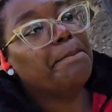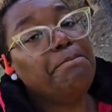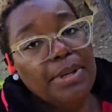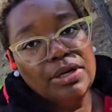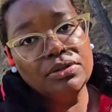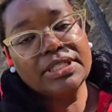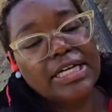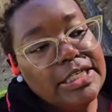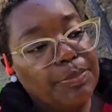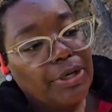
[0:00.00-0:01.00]
build a
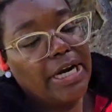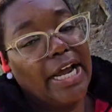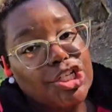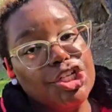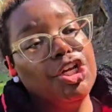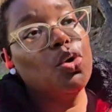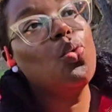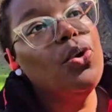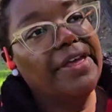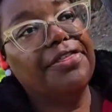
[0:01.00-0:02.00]
deeper connection
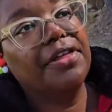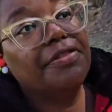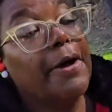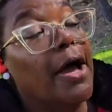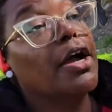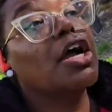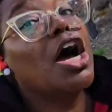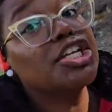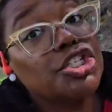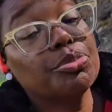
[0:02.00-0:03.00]
with the
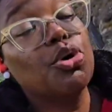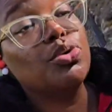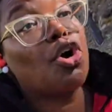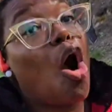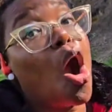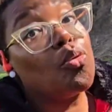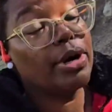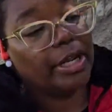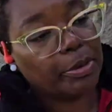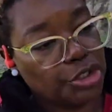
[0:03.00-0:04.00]
customer who's
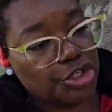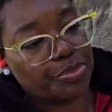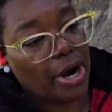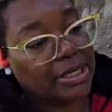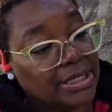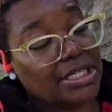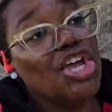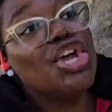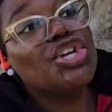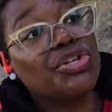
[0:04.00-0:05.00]
already purchased products
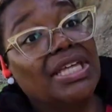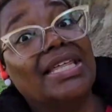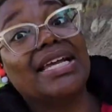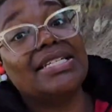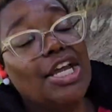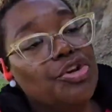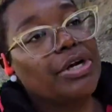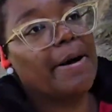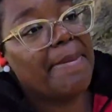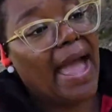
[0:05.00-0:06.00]
so that they continue to
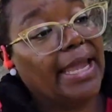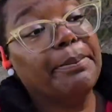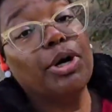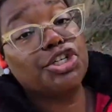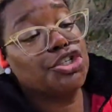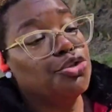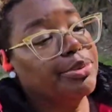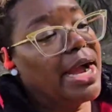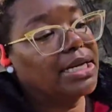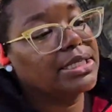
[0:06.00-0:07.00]
come back and purchase new
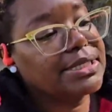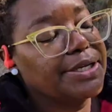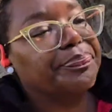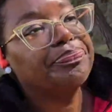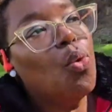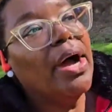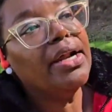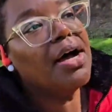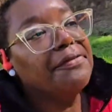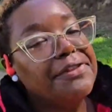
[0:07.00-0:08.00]
products. One
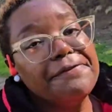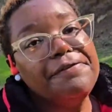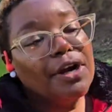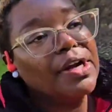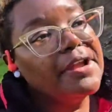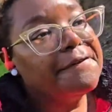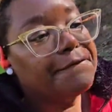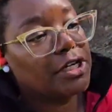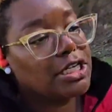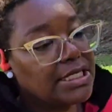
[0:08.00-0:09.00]
of the very
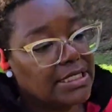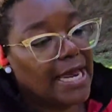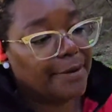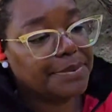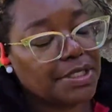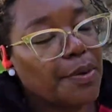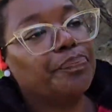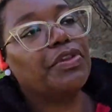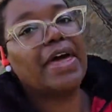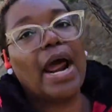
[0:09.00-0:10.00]
first steps
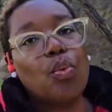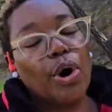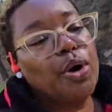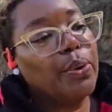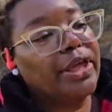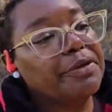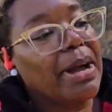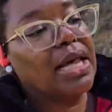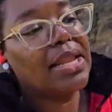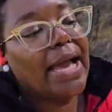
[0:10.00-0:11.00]
that I work with
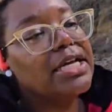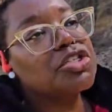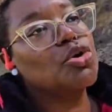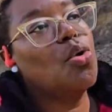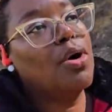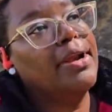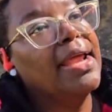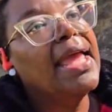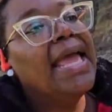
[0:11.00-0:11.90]
my clients on